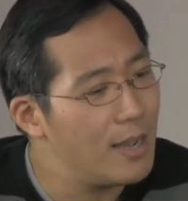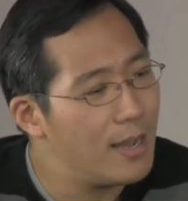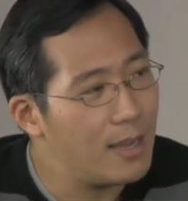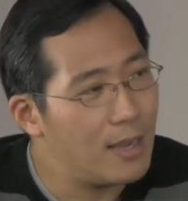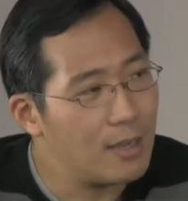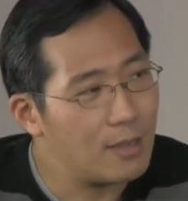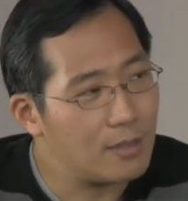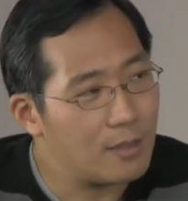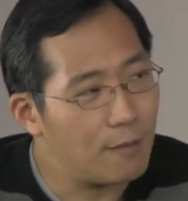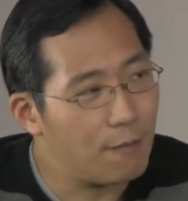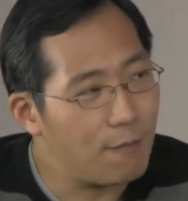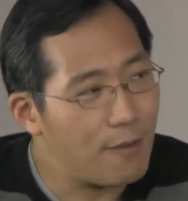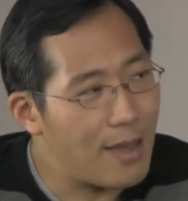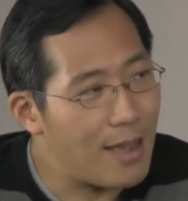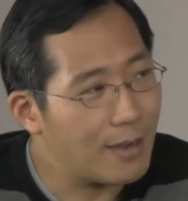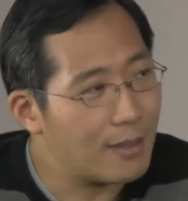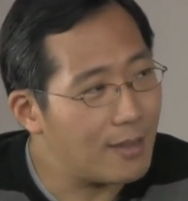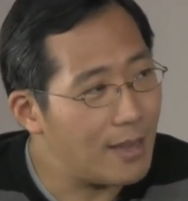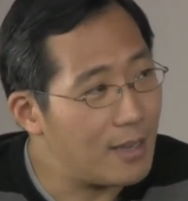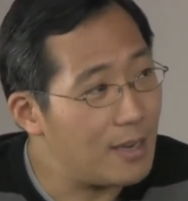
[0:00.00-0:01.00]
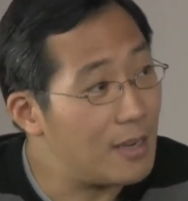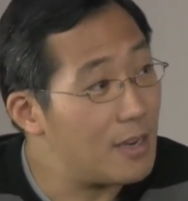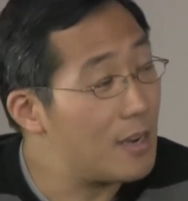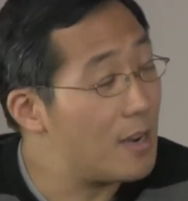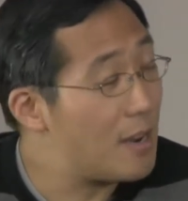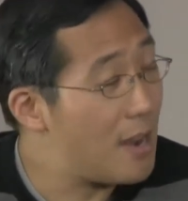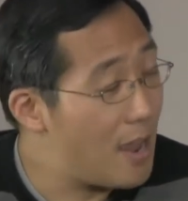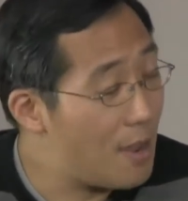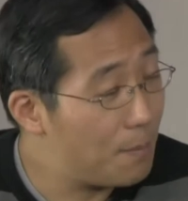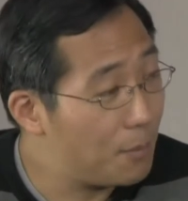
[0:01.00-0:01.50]
is the fact that it
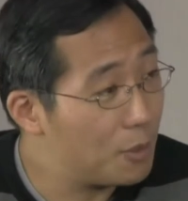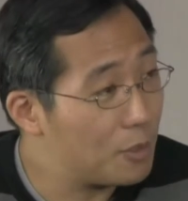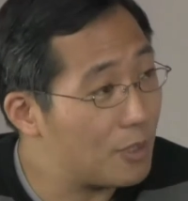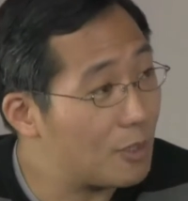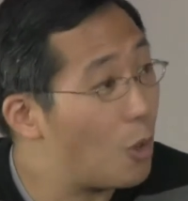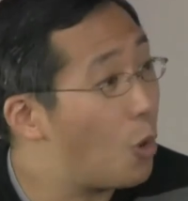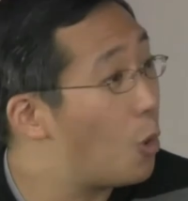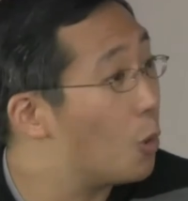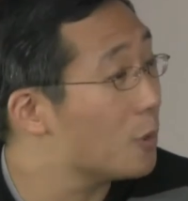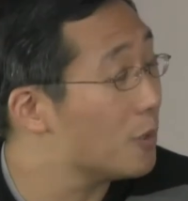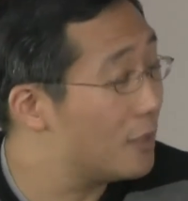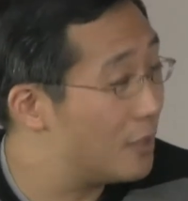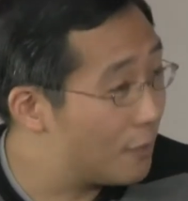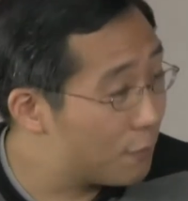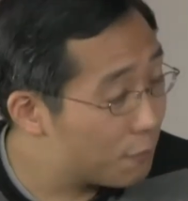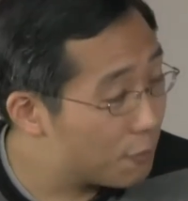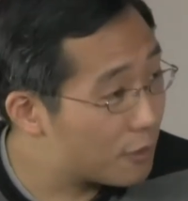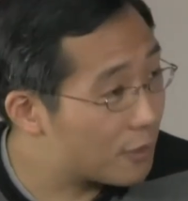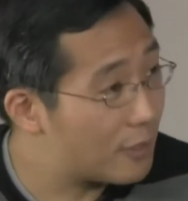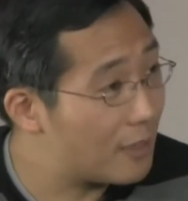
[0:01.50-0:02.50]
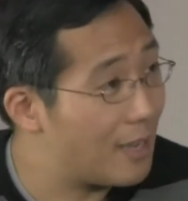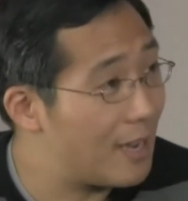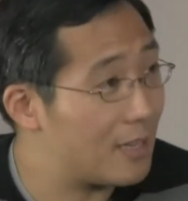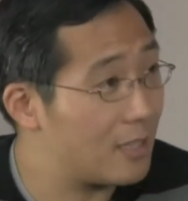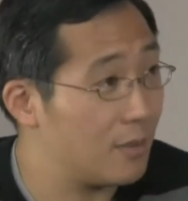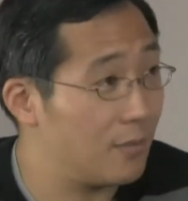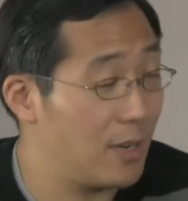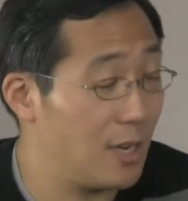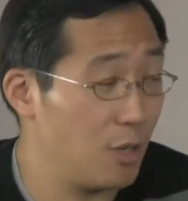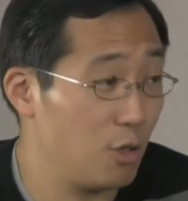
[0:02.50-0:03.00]
enables a whole different class
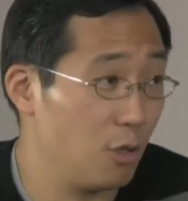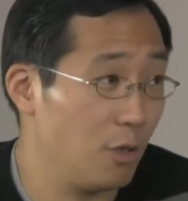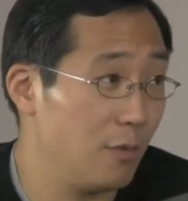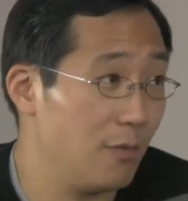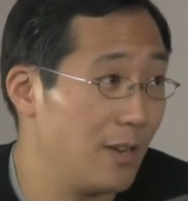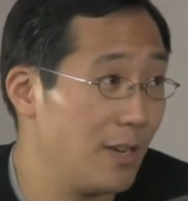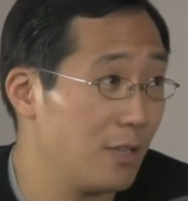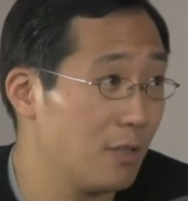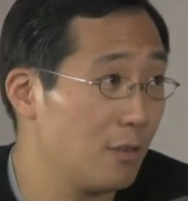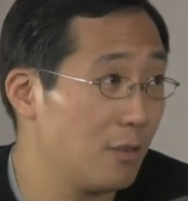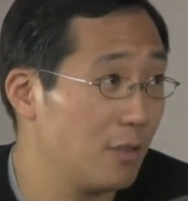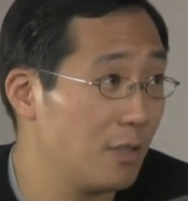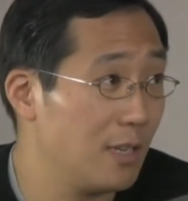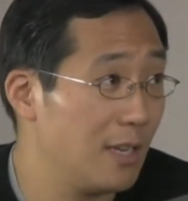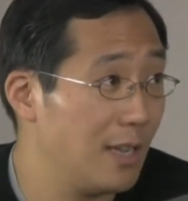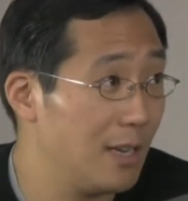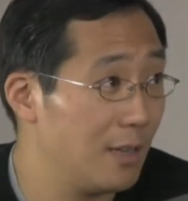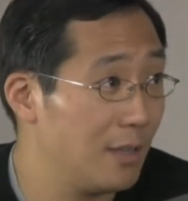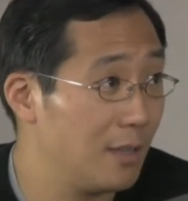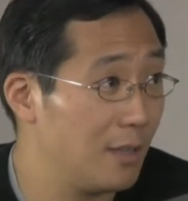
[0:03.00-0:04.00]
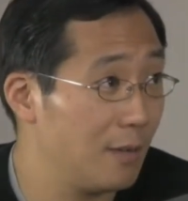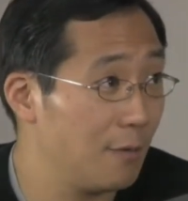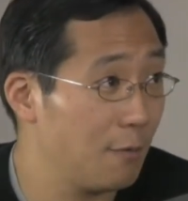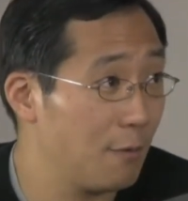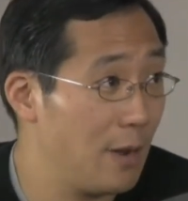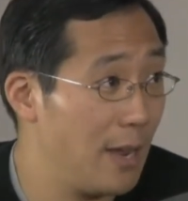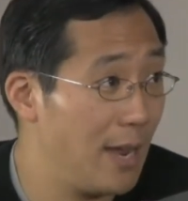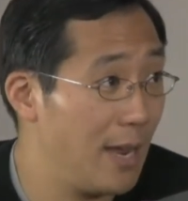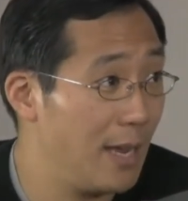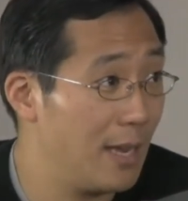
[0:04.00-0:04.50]
of angel investors to get into the
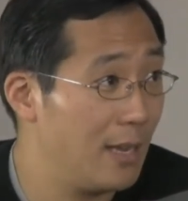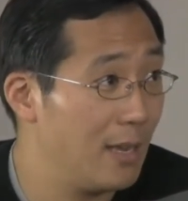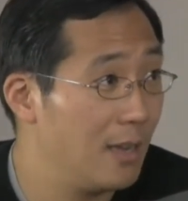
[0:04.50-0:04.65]
fray.